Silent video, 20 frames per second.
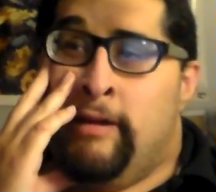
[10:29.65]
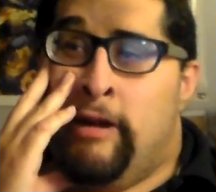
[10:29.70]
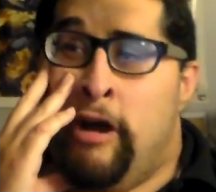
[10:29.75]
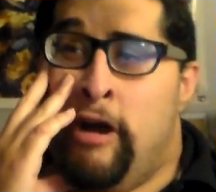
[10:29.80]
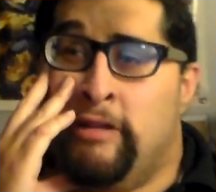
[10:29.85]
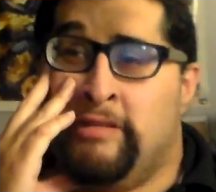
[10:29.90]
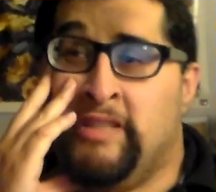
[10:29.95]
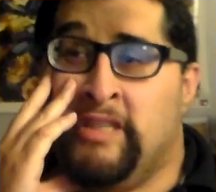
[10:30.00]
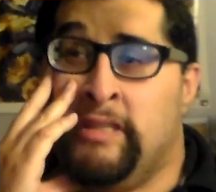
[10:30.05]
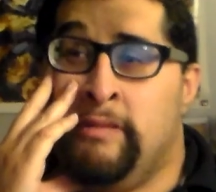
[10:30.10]

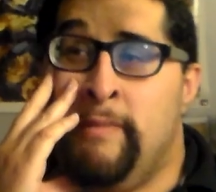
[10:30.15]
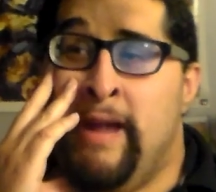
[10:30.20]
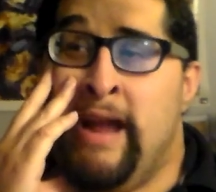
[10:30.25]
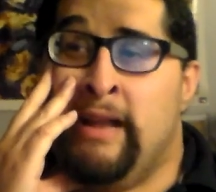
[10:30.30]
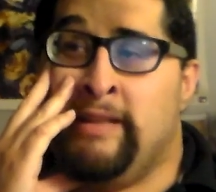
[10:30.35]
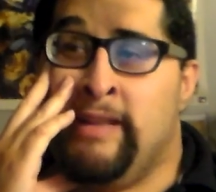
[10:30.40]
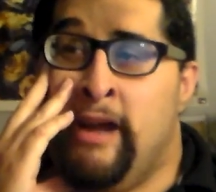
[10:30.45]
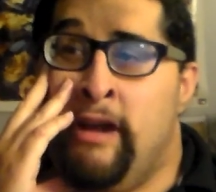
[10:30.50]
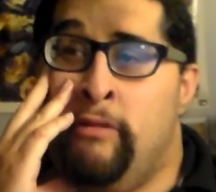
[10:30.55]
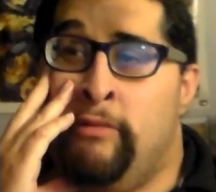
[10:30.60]
On to
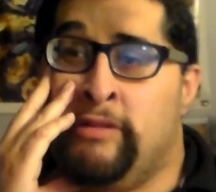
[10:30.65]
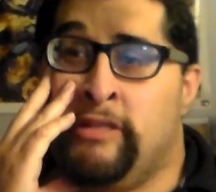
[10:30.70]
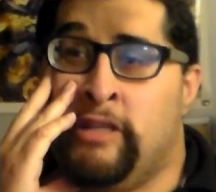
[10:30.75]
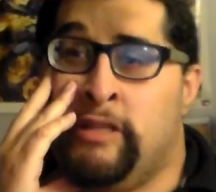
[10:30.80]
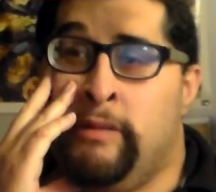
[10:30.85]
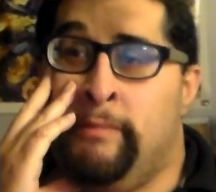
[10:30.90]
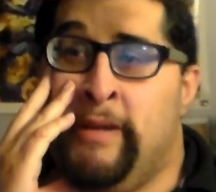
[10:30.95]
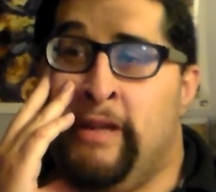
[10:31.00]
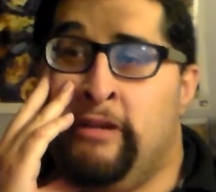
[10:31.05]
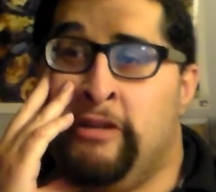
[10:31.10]
SmackDown, which
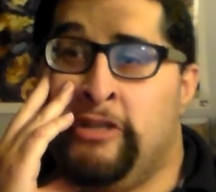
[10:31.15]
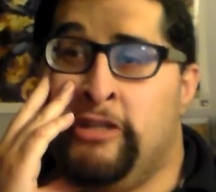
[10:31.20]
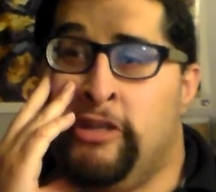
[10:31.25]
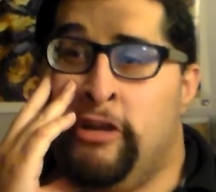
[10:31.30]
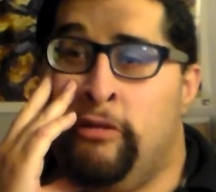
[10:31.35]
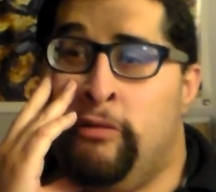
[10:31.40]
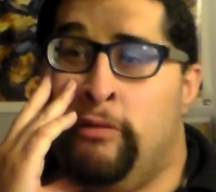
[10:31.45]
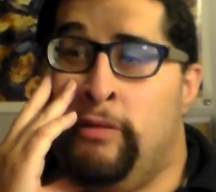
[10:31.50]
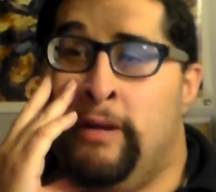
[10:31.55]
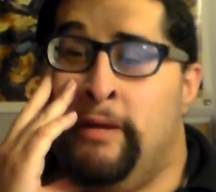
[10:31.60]
is a better
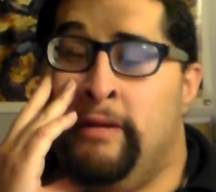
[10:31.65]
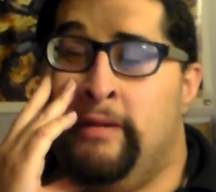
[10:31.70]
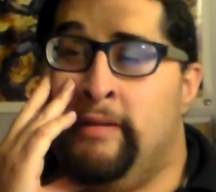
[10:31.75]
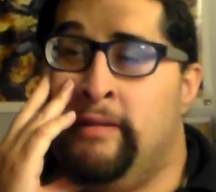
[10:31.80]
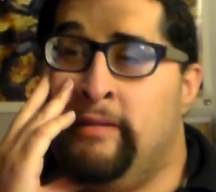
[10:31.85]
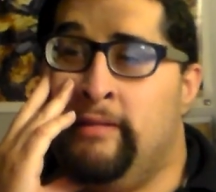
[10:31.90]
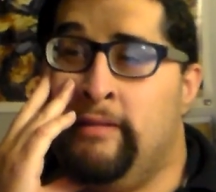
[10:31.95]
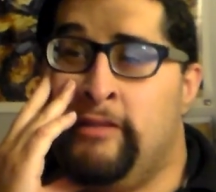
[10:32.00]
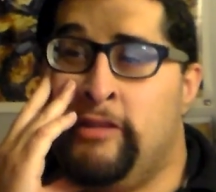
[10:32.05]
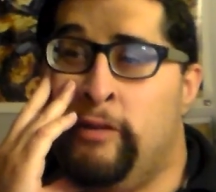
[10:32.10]
show uh,
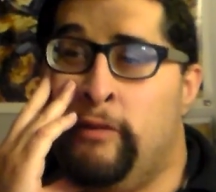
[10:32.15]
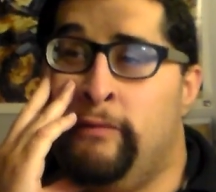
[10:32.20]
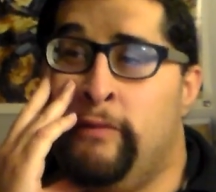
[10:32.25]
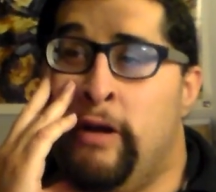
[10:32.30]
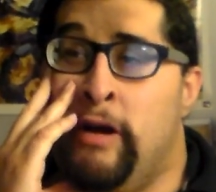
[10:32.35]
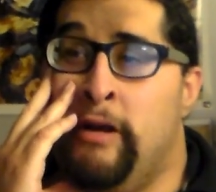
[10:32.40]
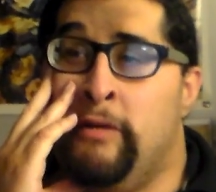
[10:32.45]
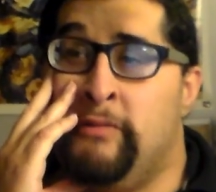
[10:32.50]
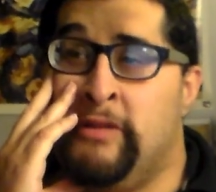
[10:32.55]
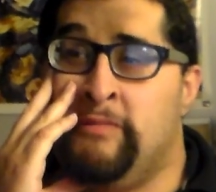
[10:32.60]
so
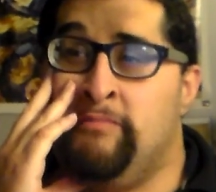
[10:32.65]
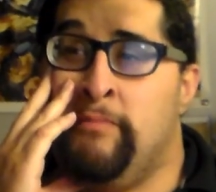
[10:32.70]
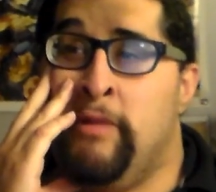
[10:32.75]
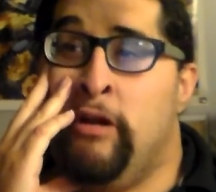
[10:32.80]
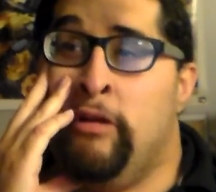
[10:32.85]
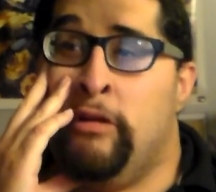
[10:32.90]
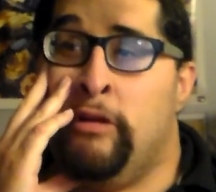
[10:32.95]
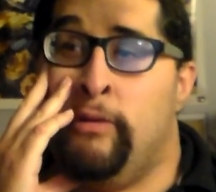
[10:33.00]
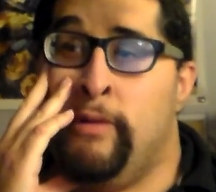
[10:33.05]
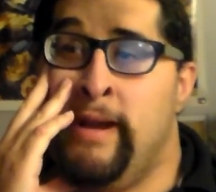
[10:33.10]
far with
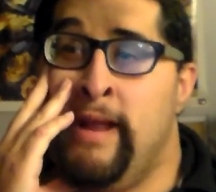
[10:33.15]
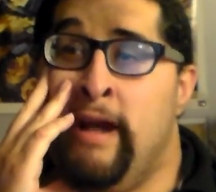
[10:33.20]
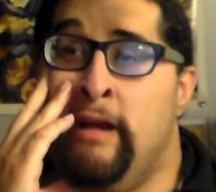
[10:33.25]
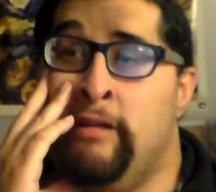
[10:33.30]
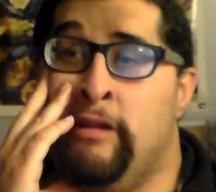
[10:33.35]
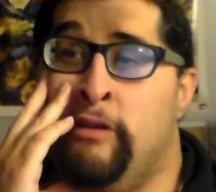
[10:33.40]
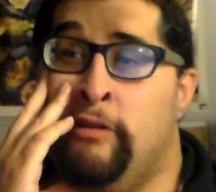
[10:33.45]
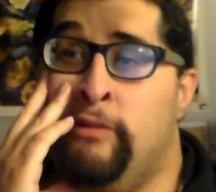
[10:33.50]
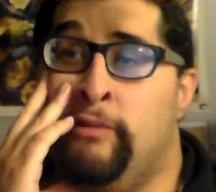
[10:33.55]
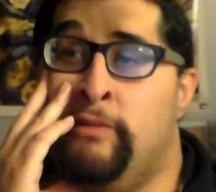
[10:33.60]
Mauro
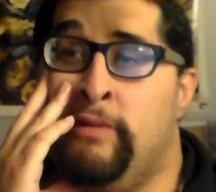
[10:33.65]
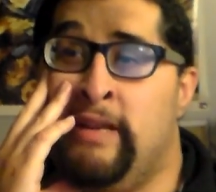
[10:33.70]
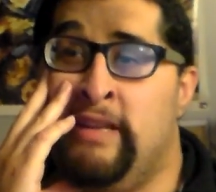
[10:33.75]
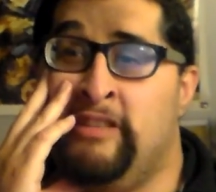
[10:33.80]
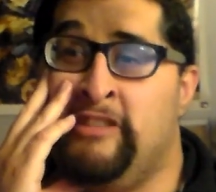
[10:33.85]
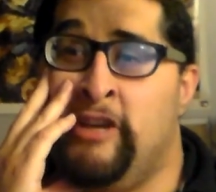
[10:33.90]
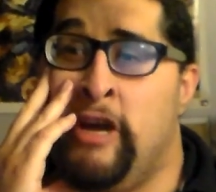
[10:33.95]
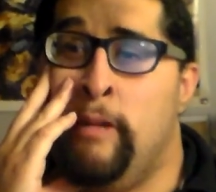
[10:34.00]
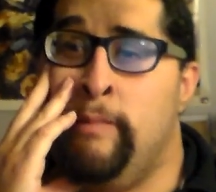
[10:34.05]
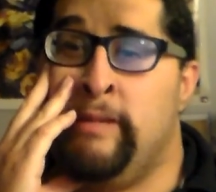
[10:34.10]
Ranallo with
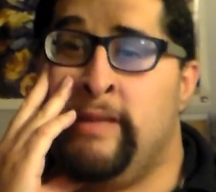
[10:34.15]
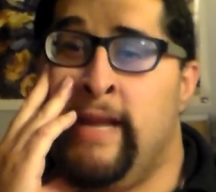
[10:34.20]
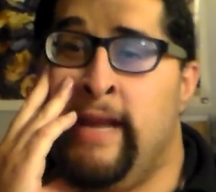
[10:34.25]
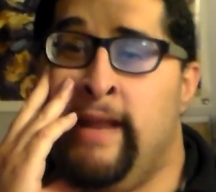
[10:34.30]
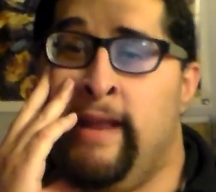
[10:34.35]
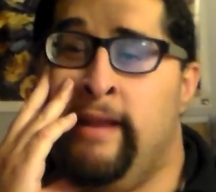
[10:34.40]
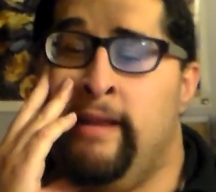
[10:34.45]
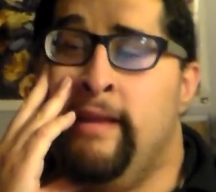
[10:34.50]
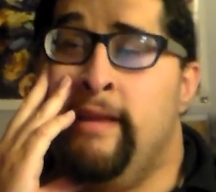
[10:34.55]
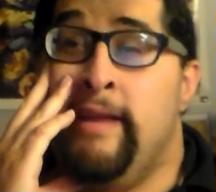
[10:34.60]
his
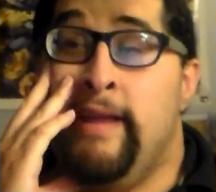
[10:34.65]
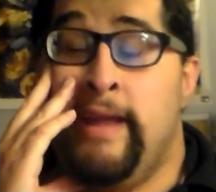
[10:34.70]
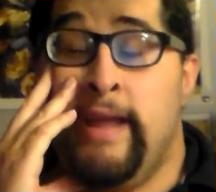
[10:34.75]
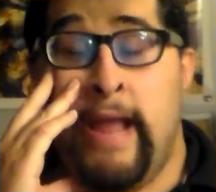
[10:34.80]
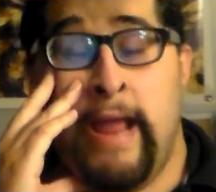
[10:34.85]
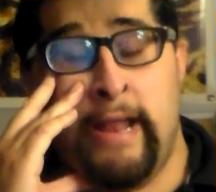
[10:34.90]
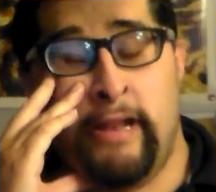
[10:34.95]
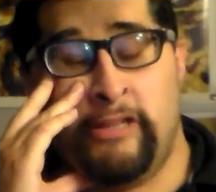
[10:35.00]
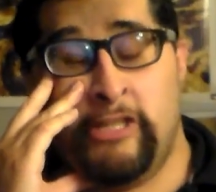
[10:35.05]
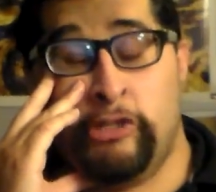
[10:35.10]
commentating,
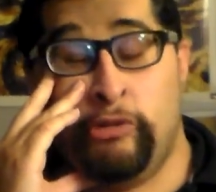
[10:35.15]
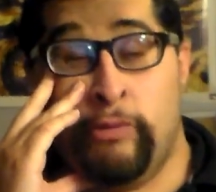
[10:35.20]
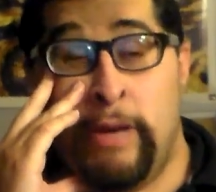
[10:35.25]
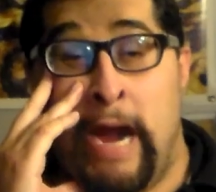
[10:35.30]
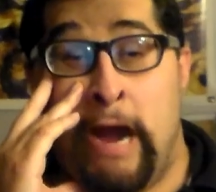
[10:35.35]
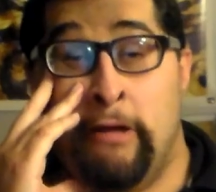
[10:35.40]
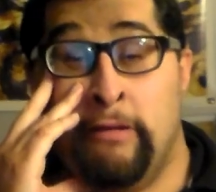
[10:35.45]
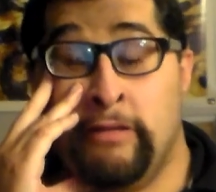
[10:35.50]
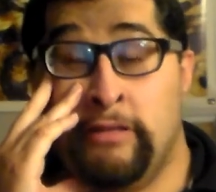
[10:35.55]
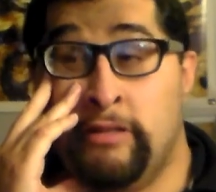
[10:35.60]
and it's two
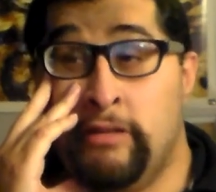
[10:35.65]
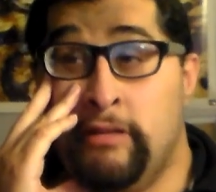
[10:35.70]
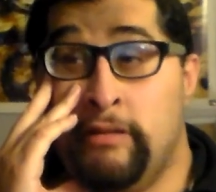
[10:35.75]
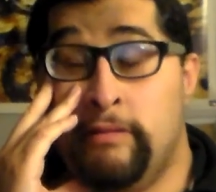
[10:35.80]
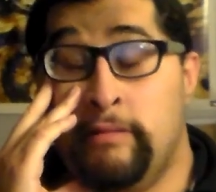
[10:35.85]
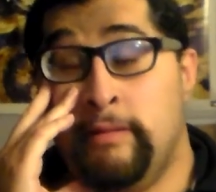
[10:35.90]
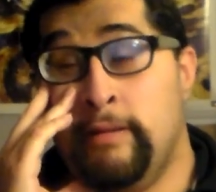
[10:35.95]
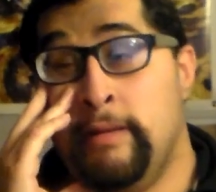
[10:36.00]
hours.